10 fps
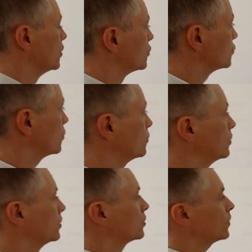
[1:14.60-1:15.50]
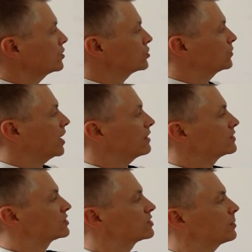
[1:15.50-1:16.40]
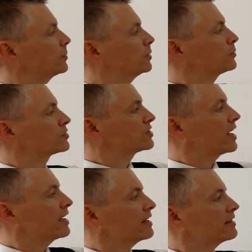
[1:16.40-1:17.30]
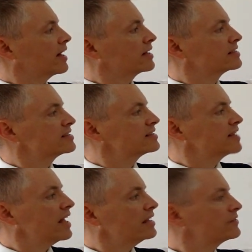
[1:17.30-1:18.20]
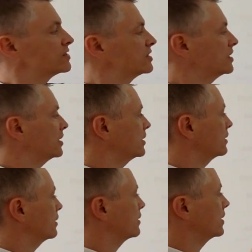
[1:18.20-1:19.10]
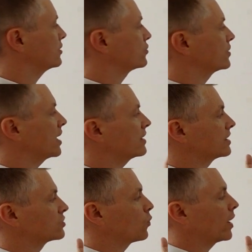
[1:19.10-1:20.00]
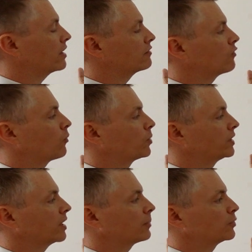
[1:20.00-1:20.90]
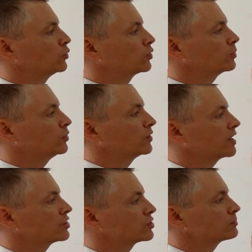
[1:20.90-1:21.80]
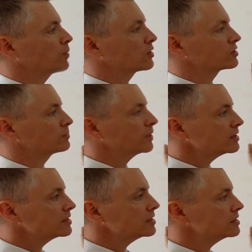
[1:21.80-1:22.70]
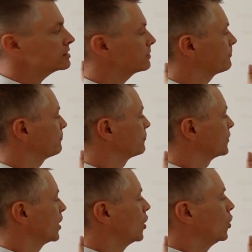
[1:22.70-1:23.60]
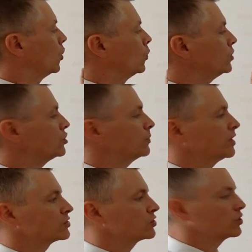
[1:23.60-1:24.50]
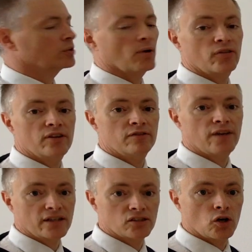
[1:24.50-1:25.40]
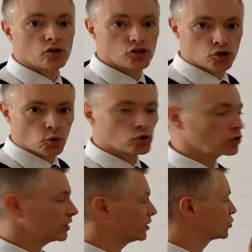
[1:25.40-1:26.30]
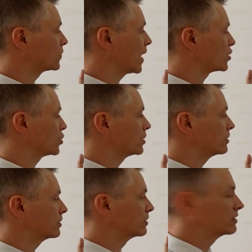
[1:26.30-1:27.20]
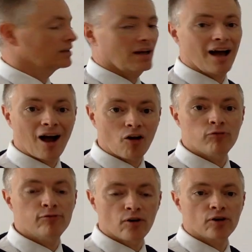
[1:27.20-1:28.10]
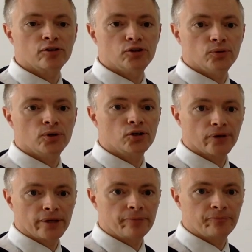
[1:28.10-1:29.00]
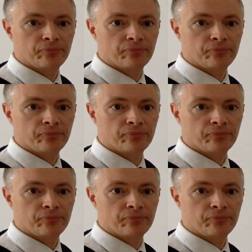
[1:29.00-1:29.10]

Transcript: So the question we have is, some people say that instead of seeing the internet as a way of opening up new communication possibilities, we should be concerned about the effect on social interaction. How far do you agree?